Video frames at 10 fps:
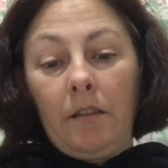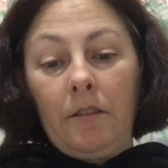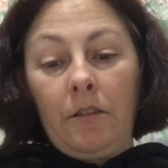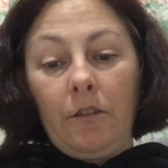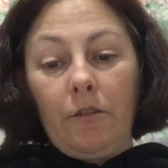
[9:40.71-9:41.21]

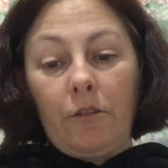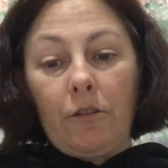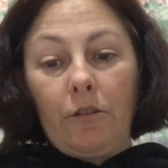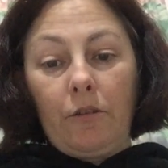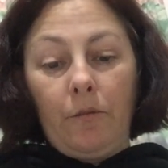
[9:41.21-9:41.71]
His
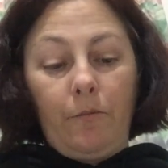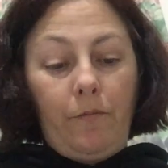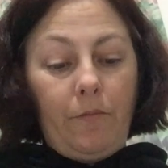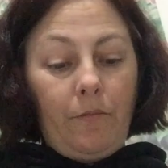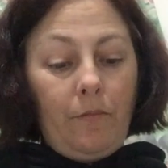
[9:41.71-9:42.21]
YouTube
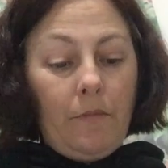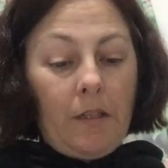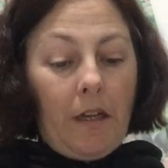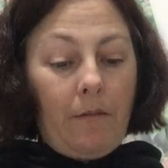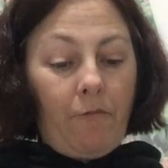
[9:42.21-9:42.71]

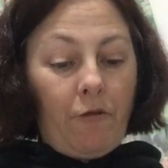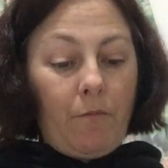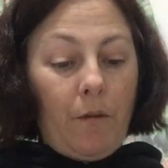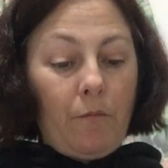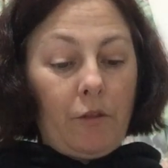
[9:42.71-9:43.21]
name
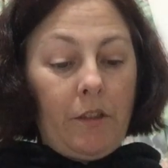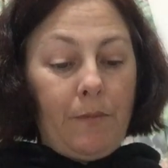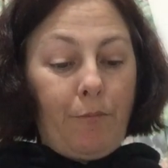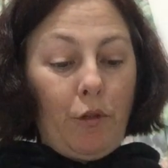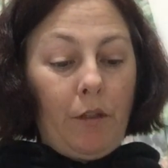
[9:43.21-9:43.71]
from memory
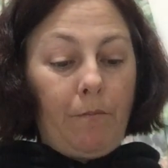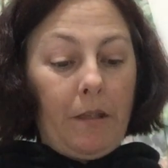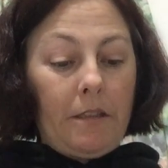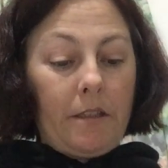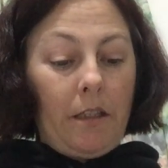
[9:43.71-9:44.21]
is Boy and
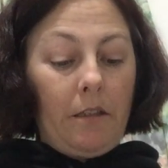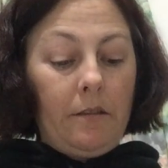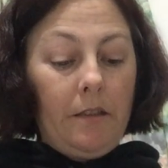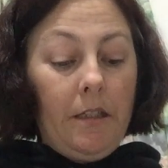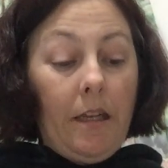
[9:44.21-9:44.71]
Bunting,
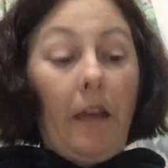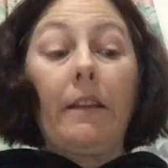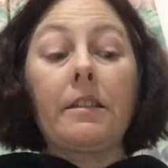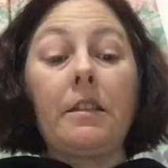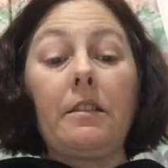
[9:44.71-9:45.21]

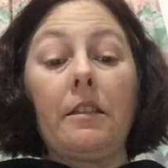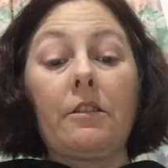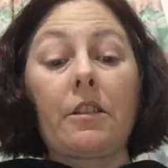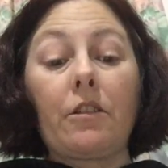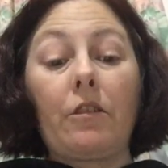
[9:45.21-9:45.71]
and that's his
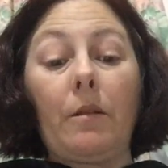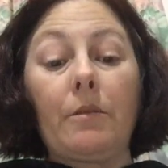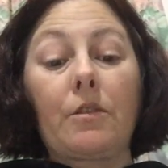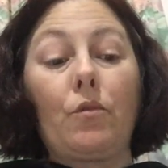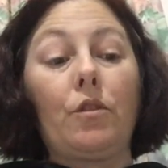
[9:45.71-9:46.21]
Instagram
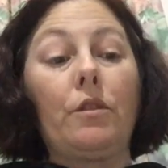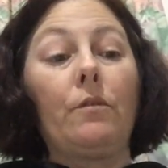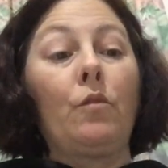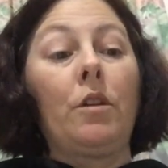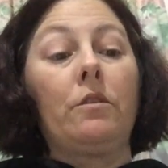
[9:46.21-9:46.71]
as
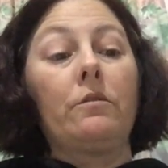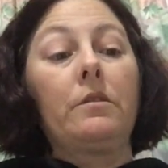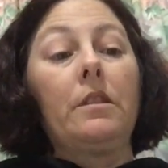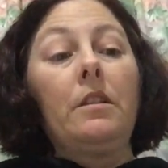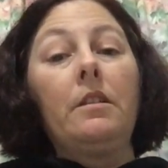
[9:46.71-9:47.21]
well.
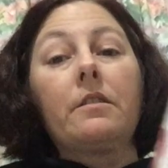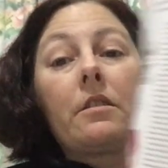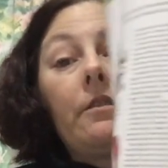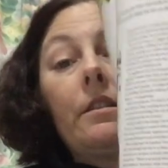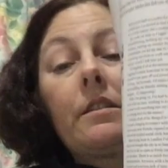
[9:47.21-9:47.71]

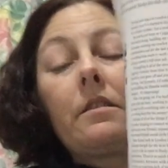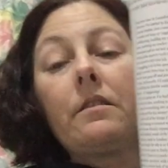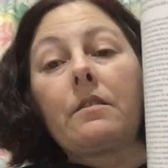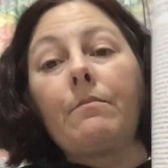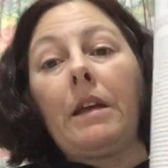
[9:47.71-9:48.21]
So this
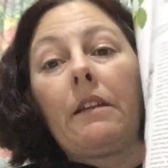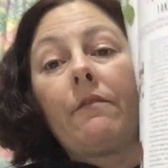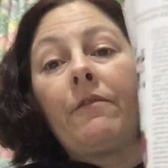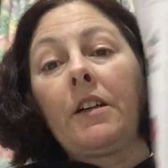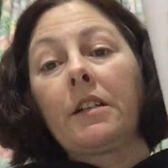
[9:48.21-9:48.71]
is Matt
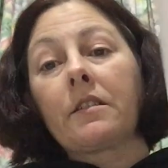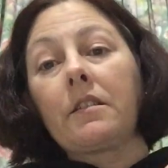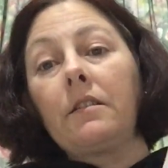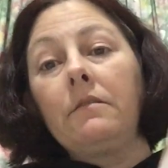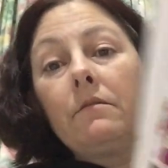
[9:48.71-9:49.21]

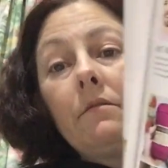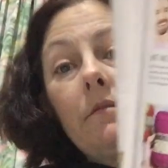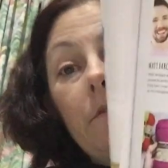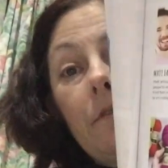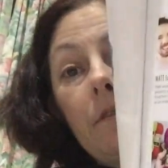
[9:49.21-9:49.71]
Farsi
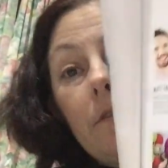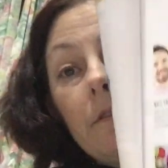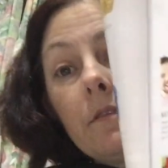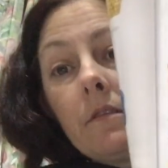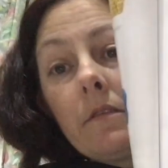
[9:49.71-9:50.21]

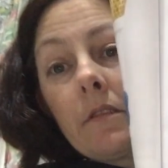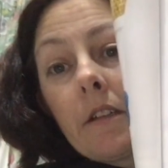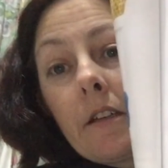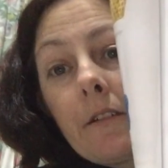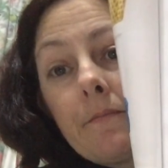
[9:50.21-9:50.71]

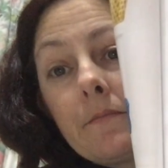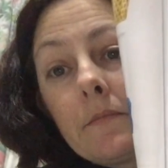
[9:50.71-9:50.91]
there.